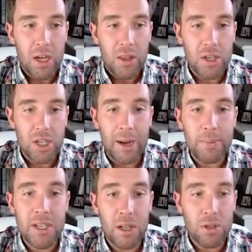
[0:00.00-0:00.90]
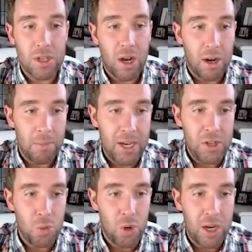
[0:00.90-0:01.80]
The top sellers on
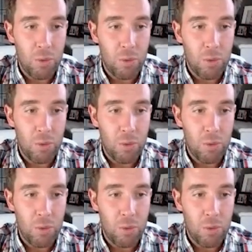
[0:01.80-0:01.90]
page one,